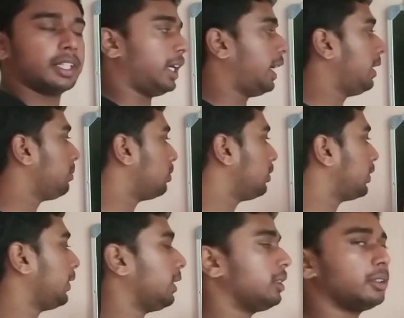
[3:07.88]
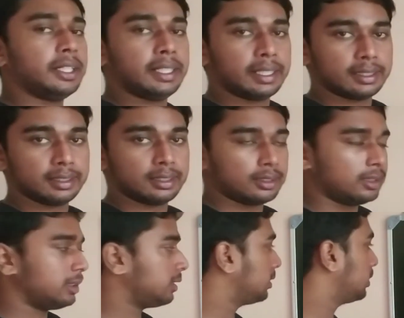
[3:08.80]
I consider 3 cases.
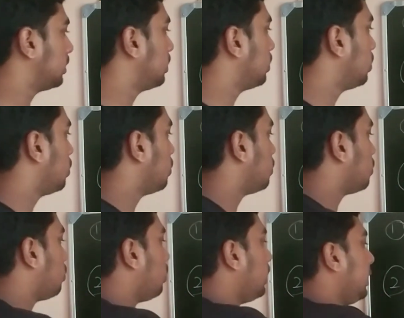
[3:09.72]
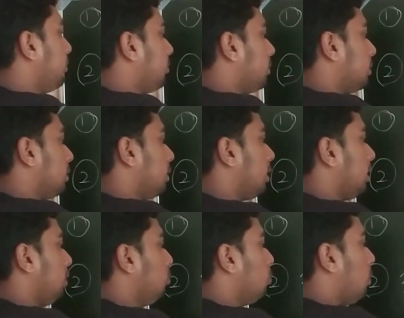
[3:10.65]
So if
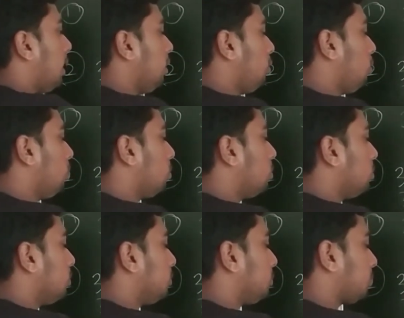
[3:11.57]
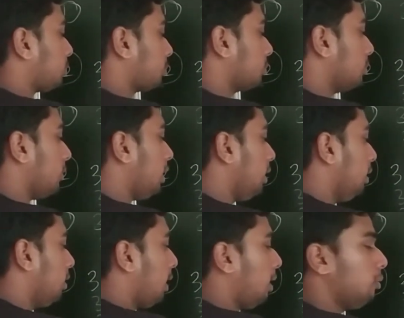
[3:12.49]
you want to
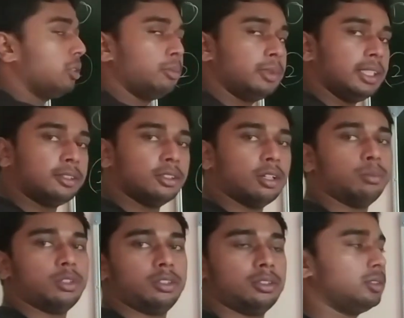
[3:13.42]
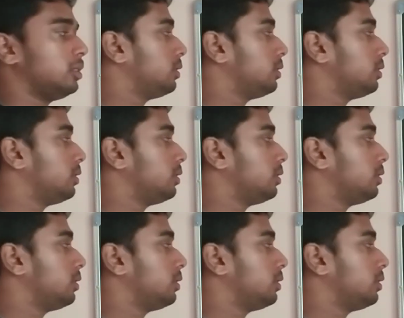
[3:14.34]
round up these numbers,